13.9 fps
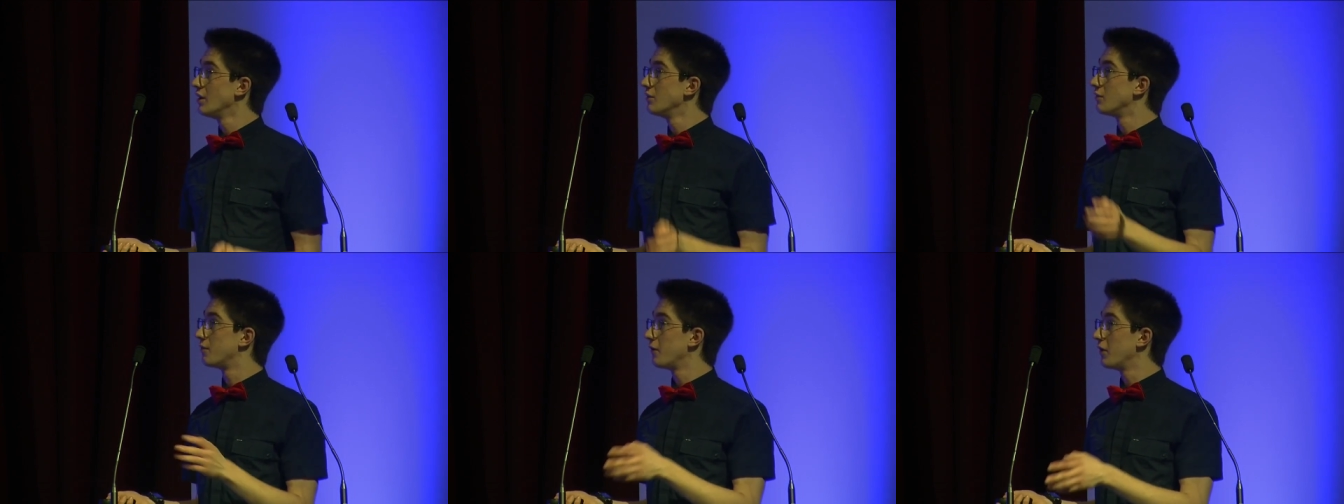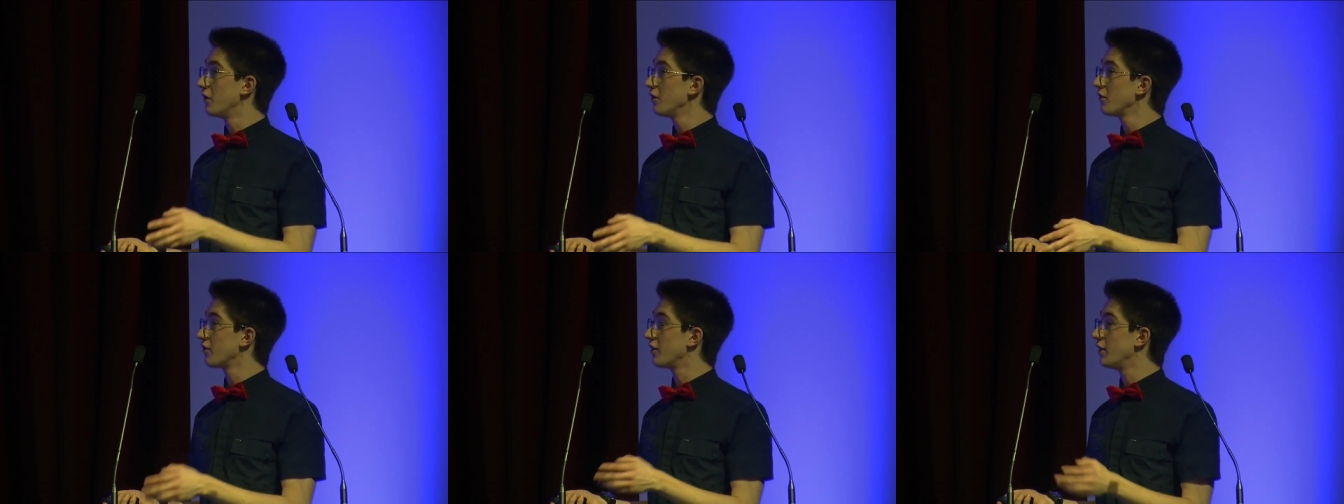The
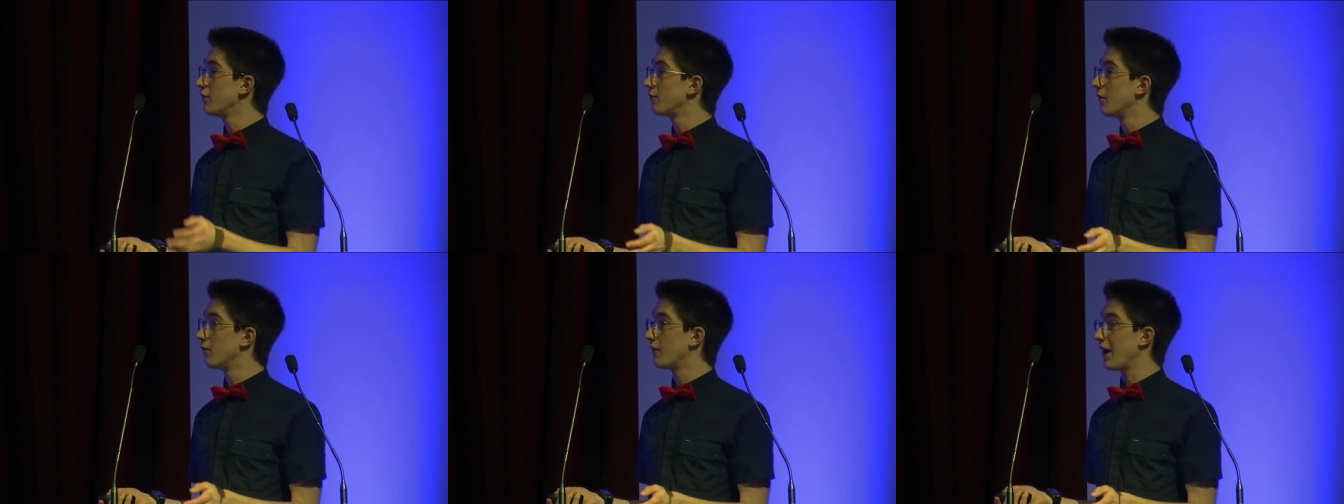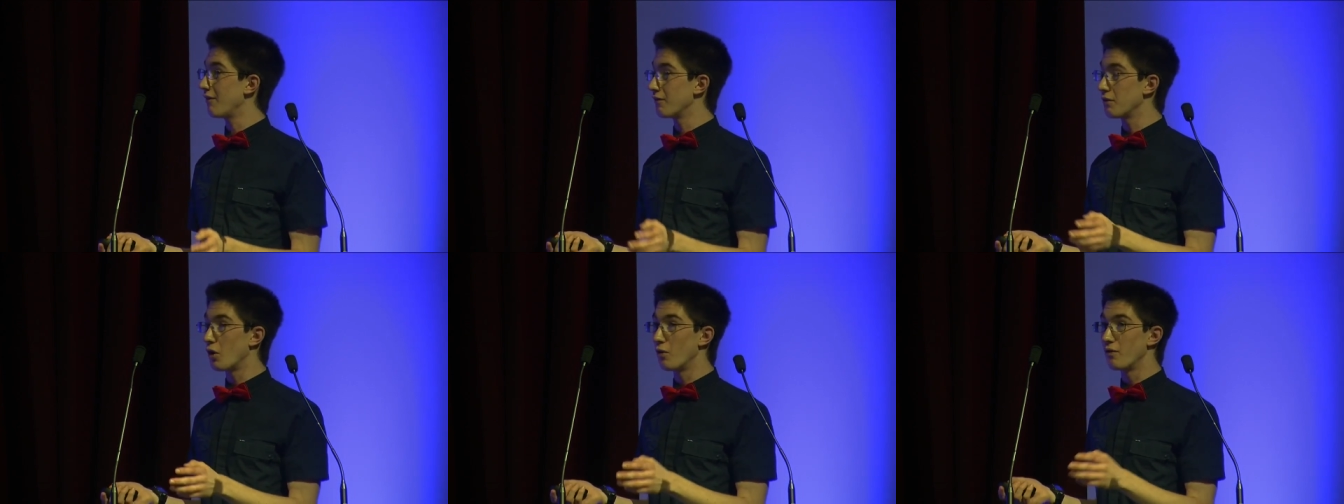first is that they
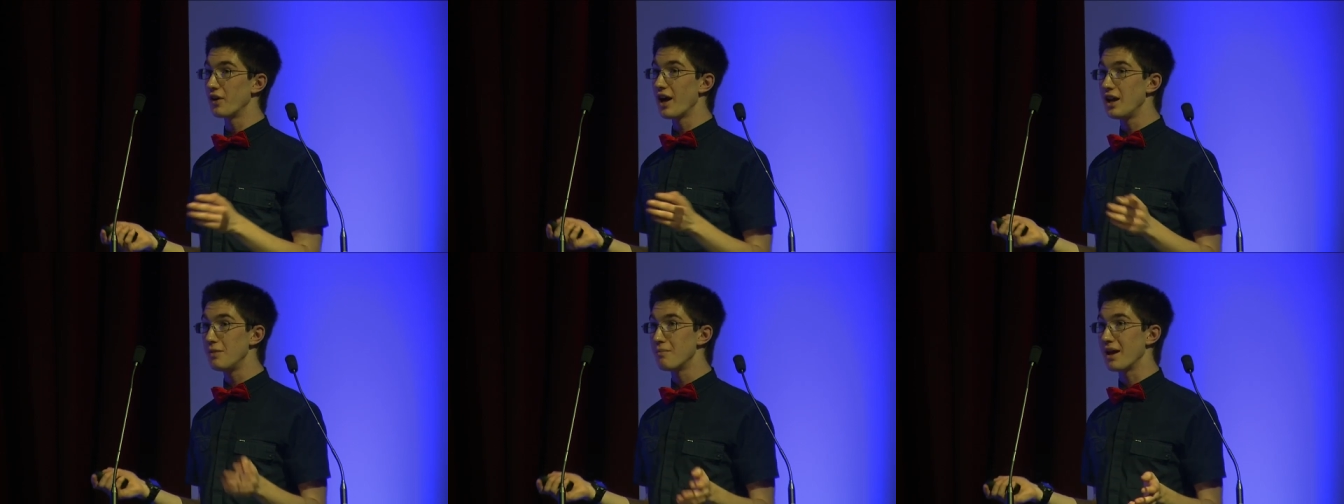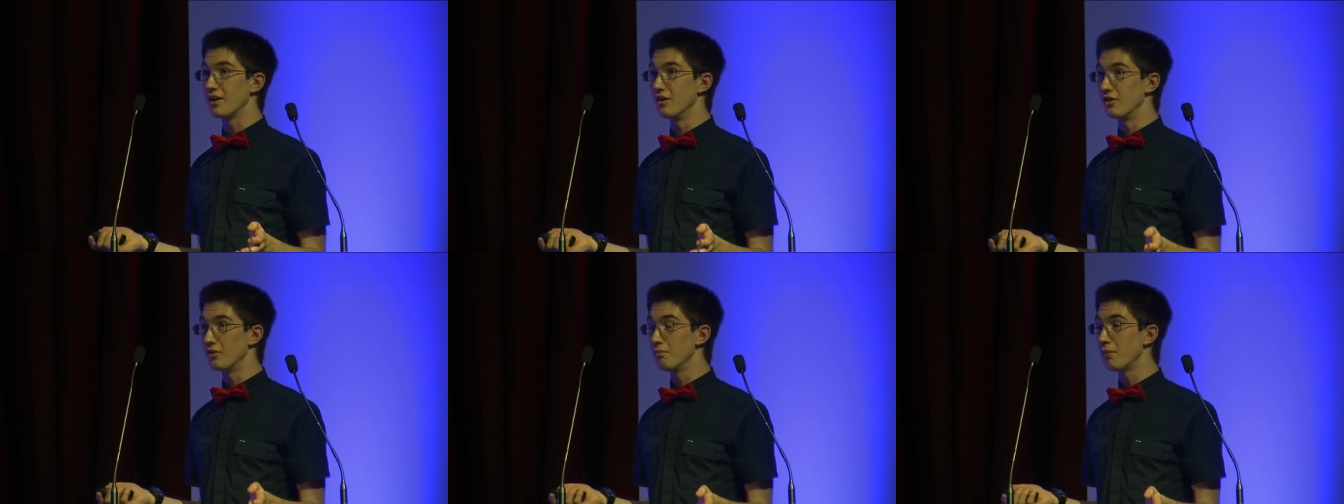haven't offered any
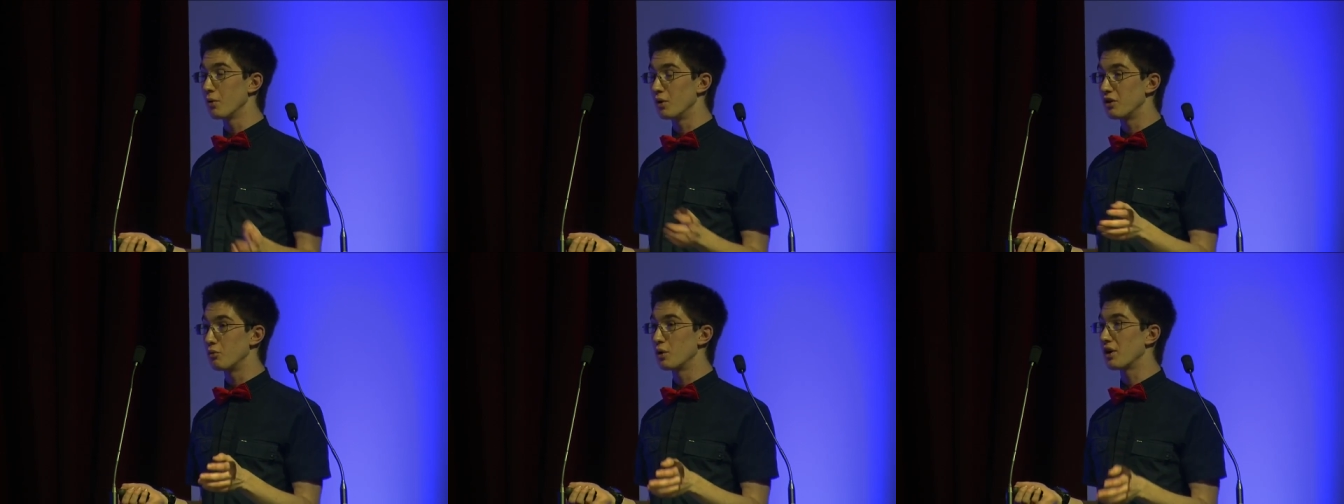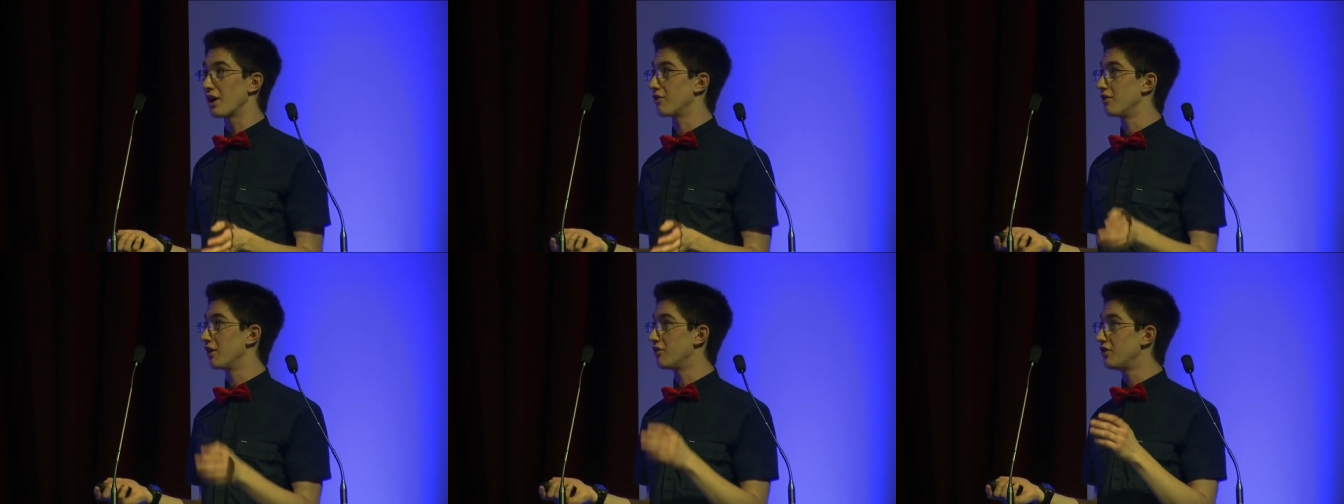mechanism by which we could
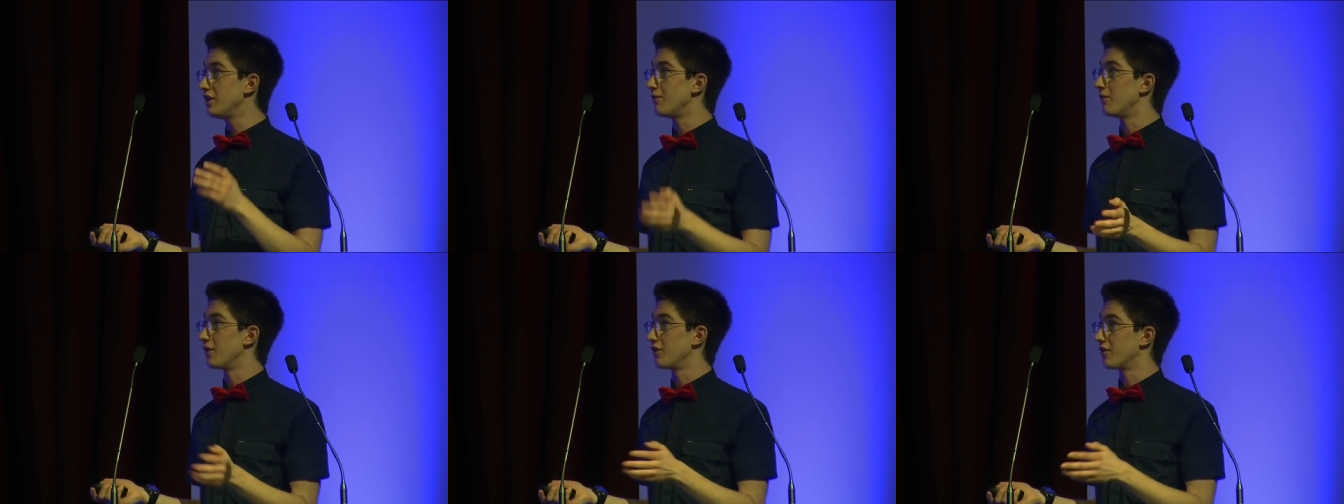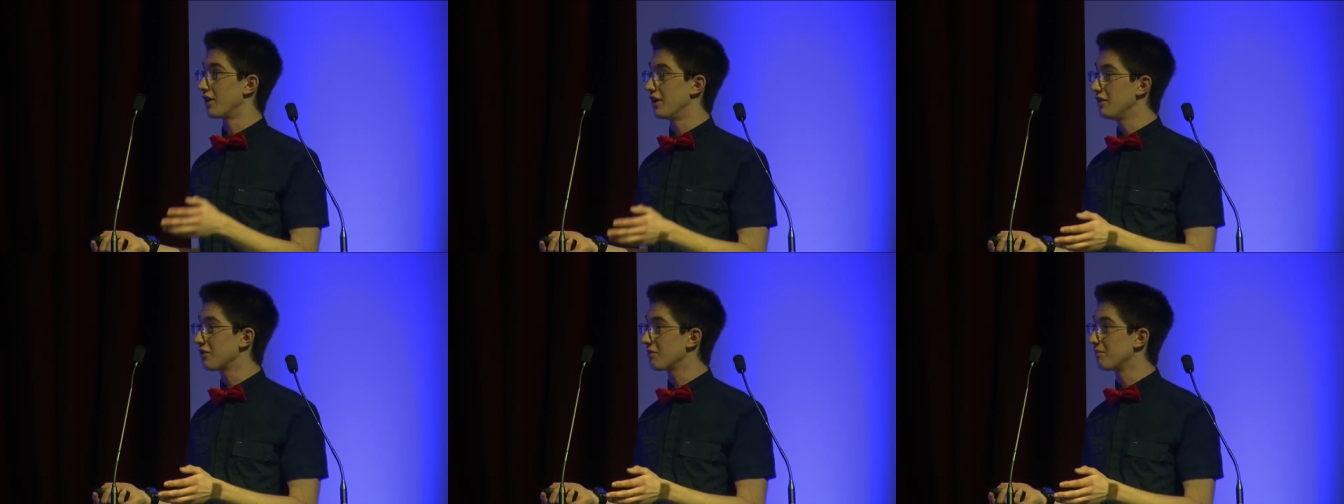actually achieve this
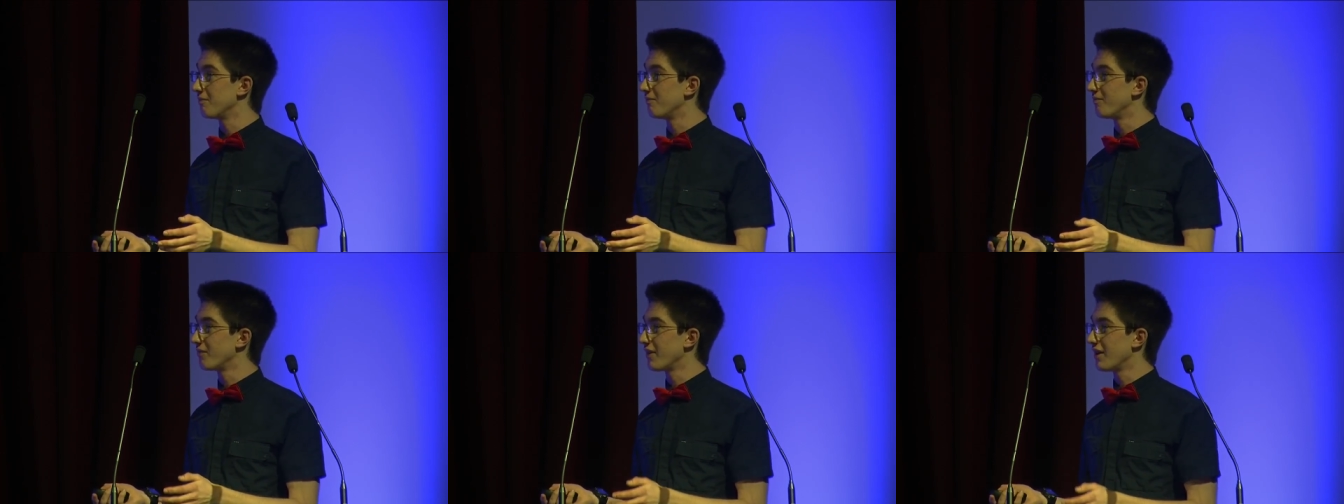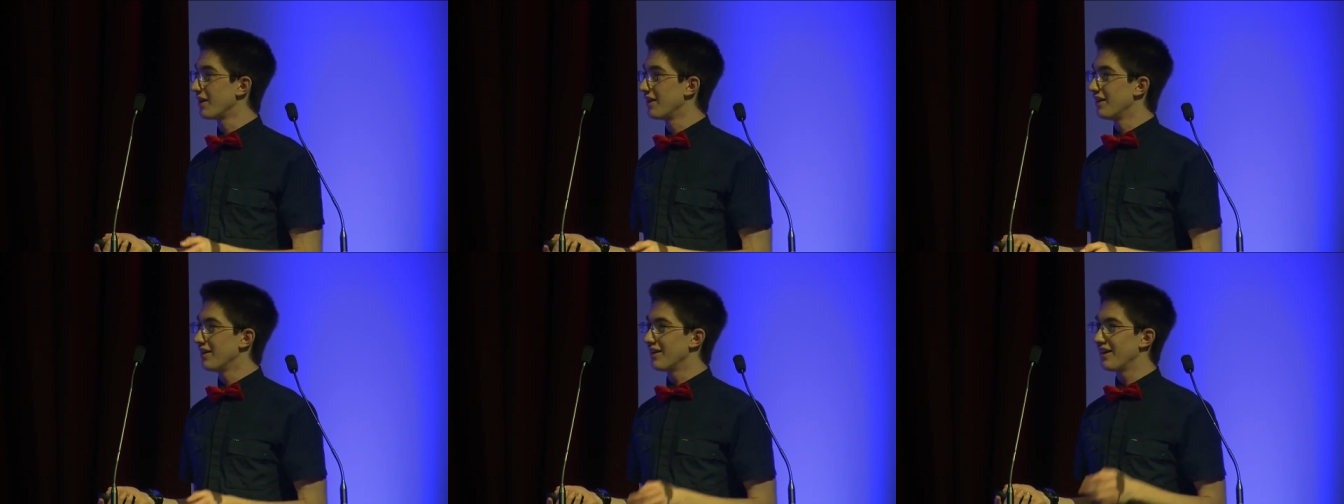state.
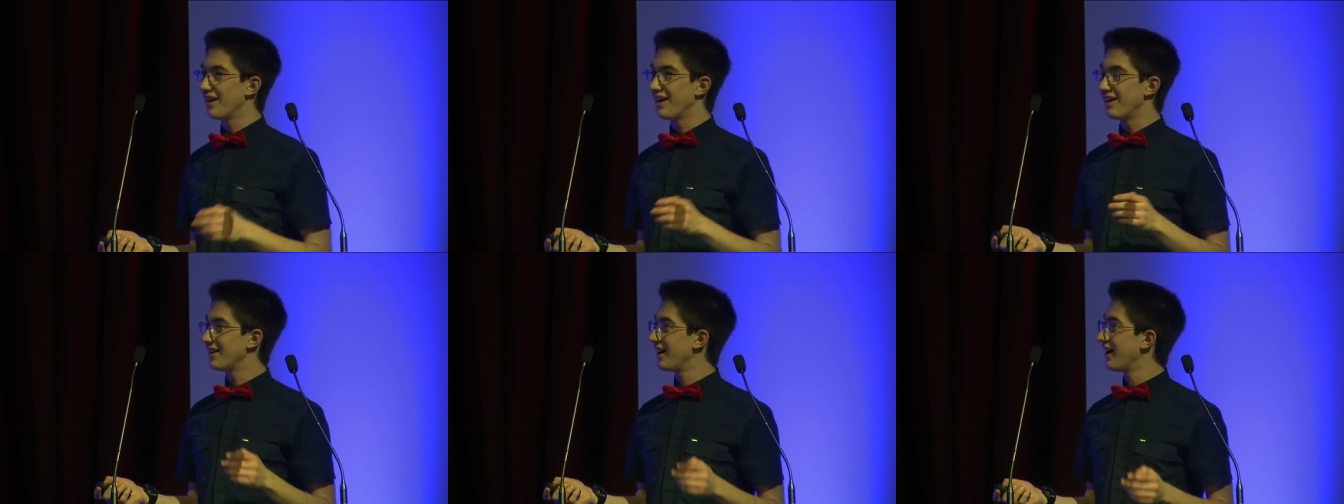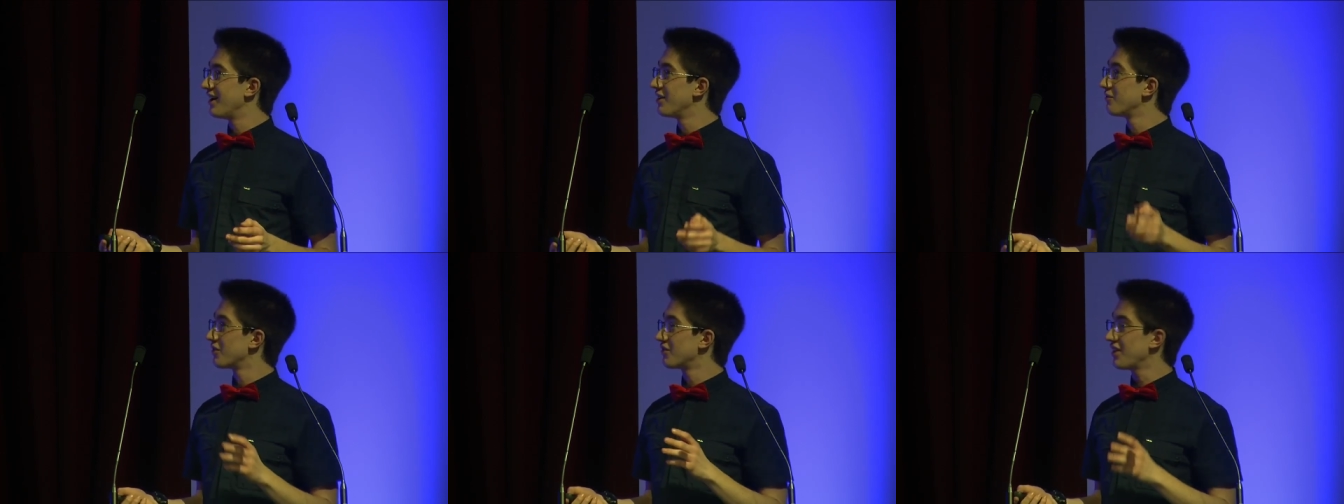
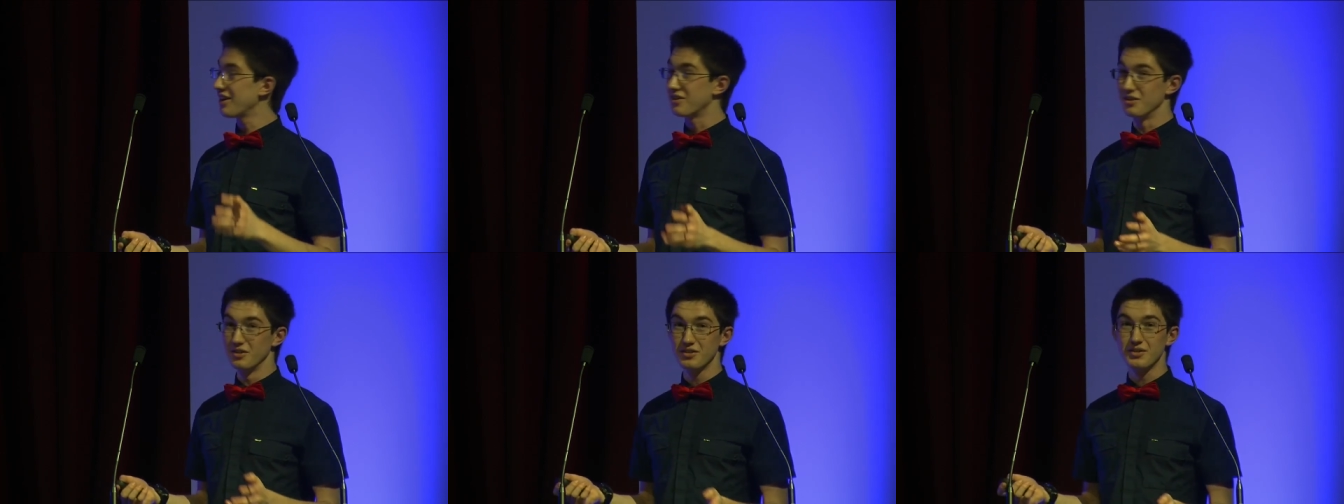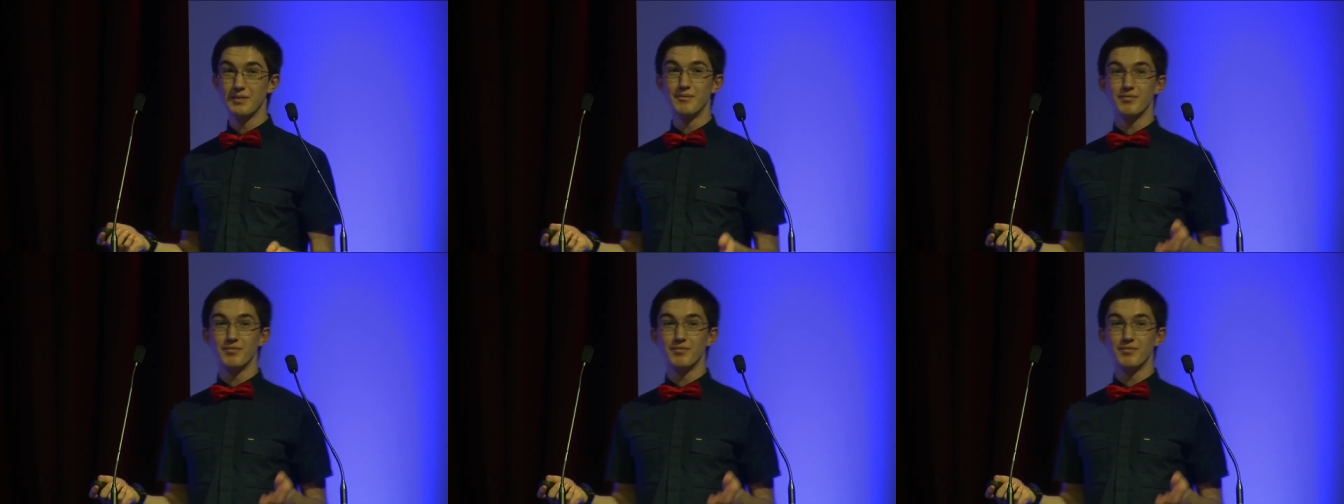And the second